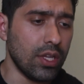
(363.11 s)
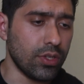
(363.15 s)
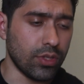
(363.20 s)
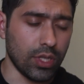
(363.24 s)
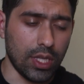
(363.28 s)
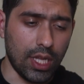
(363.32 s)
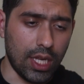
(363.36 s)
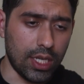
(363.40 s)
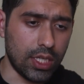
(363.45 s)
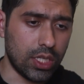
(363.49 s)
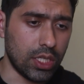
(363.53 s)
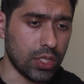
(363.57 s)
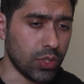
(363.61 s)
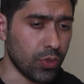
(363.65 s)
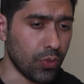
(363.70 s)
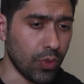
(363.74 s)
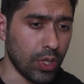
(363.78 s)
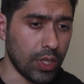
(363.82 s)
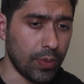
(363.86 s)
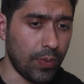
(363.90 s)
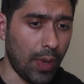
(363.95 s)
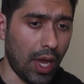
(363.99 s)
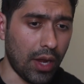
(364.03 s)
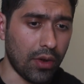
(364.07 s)
so that doesn't
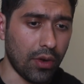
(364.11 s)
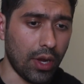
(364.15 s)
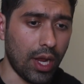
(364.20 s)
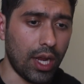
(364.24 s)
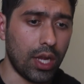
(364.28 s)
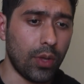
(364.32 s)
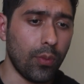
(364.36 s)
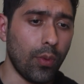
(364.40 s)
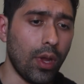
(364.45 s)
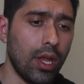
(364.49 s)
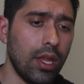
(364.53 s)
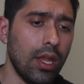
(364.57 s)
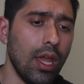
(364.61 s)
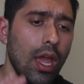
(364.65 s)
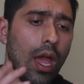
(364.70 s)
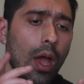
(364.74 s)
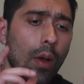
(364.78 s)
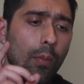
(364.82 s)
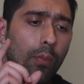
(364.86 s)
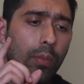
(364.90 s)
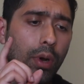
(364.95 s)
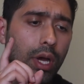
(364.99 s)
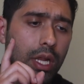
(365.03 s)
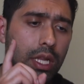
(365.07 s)
really matter anyway.
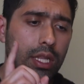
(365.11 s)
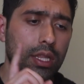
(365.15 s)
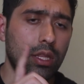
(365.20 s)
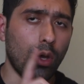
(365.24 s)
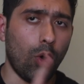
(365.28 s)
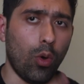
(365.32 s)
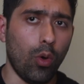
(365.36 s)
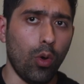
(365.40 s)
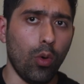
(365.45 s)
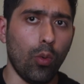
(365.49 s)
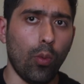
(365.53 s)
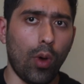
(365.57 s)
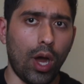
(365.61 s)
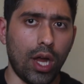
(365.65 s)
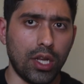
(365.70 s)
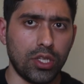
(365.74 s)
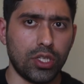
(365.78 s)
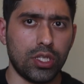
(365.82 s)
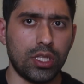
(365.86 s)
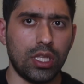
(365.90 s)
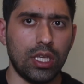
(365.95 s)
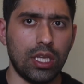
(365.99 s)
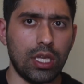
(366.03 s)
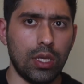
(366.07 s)
But the whole
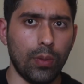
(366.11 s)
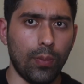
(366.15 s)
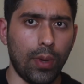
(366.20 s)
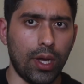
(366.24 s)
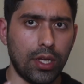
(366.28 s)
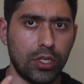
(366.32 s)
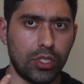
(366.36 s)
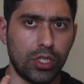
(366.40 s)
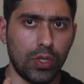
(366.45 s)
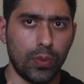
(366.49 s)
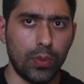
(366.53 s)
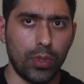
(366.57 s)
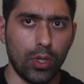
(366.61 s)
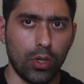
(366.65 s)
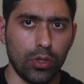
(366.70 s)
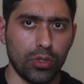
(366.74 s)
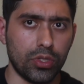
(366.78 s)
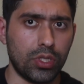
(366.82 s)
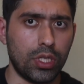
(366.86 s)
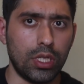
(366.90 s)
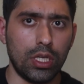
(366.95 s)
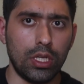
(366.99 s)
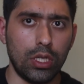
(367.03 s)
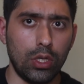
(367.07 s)
watch thing about Jimmy
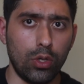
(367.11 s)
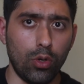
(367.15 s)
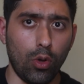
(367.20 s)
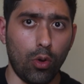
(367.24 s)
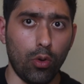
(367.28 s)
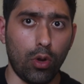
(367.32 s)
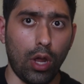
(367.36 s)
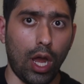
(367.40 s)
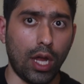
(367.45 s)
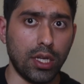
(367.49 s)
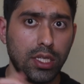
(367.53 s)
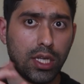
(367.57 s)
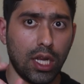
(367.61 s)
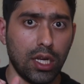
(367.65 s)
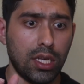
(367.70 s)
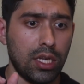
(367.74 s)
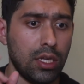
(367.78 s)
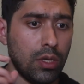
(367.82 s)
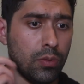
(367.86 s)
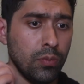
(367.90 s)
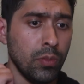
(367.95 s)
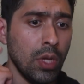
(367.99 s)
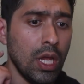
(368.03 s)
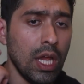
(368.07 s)
Olsen, you know,
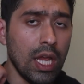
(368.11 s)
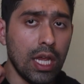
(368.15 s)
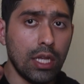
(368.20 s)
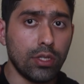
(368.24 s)
contacting him,